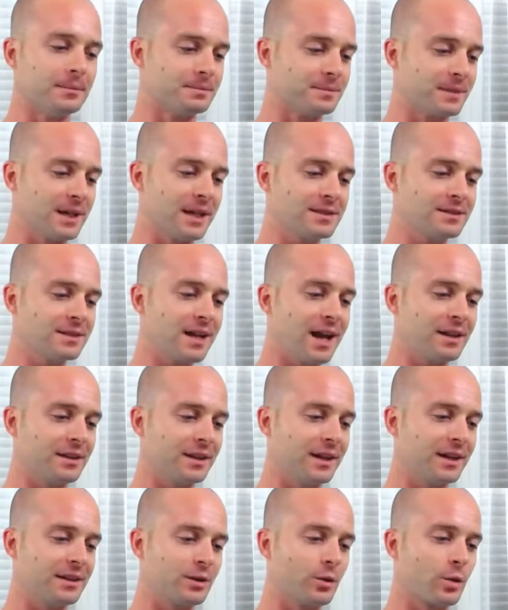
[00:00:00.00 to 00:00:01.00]
it's not
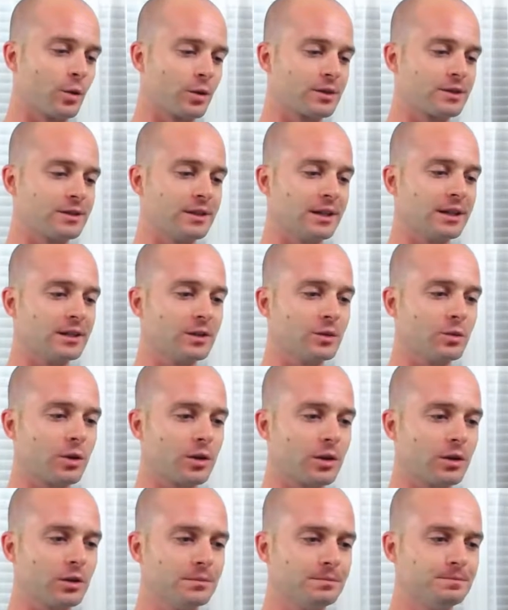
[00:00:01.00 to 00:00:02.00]
like the worst thing in the
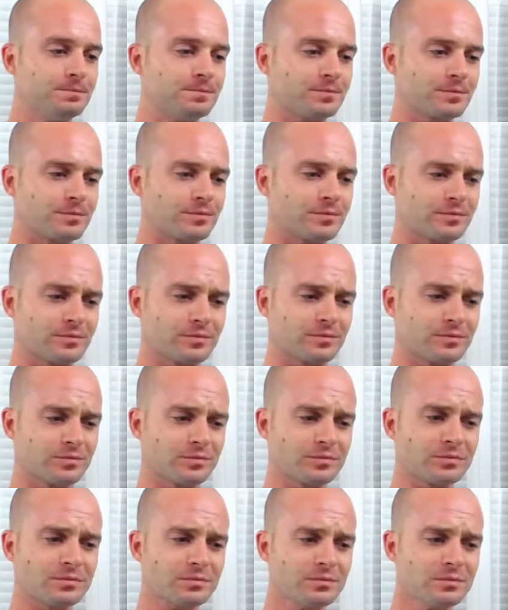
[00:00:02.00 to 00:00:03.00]
world,
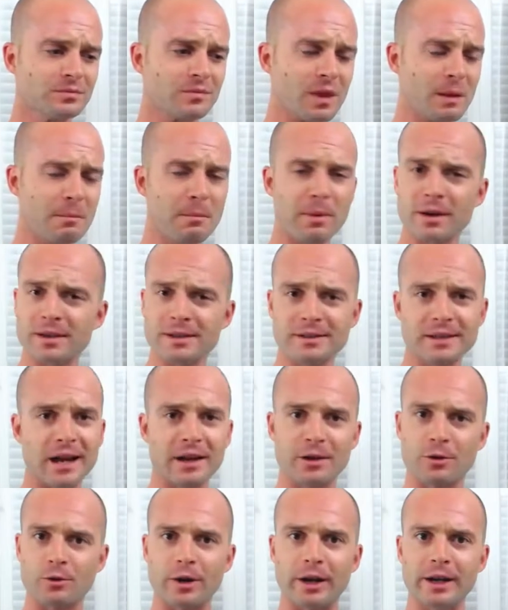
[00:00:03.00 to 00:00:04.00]
but it's
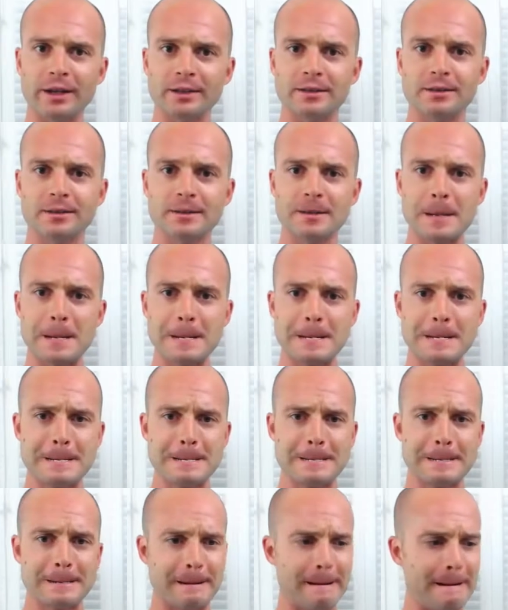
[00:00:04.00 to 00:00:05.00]
not great.
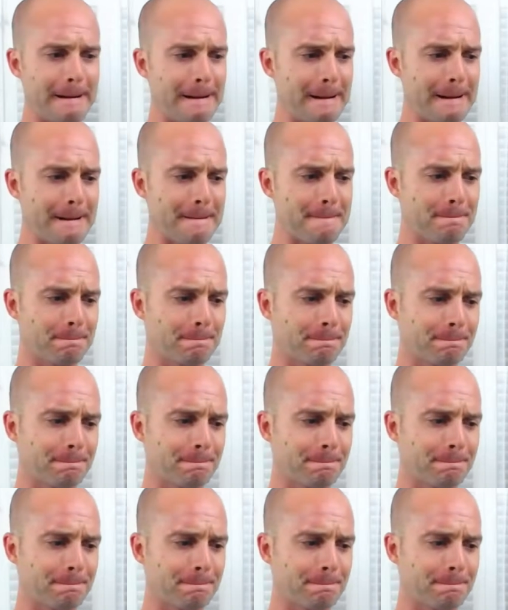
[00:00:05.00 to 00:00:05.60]
I